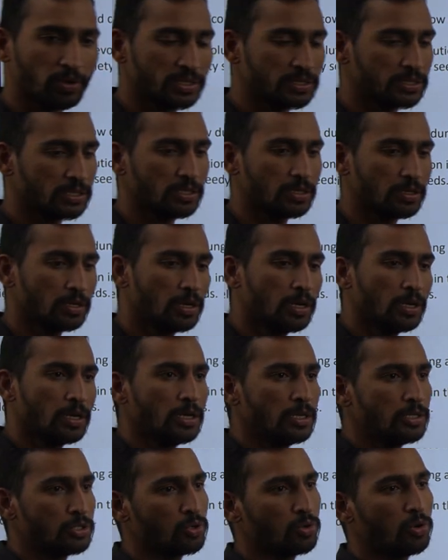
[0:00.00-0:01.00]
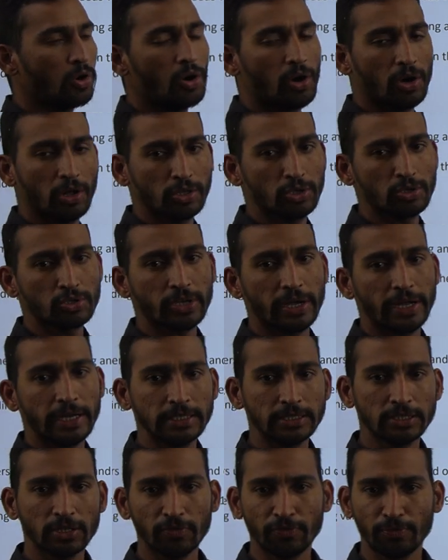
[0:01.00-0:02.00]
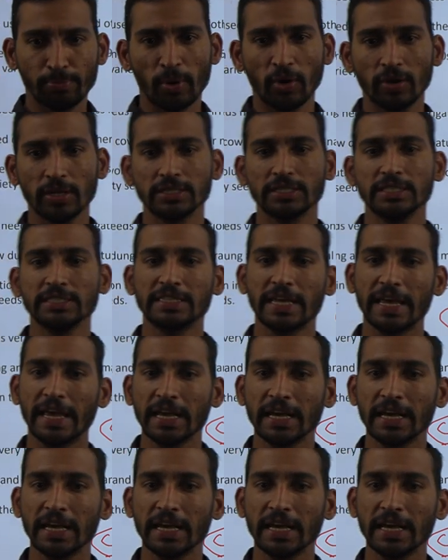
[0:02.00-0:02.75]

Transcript: policy, so all those kinds of policies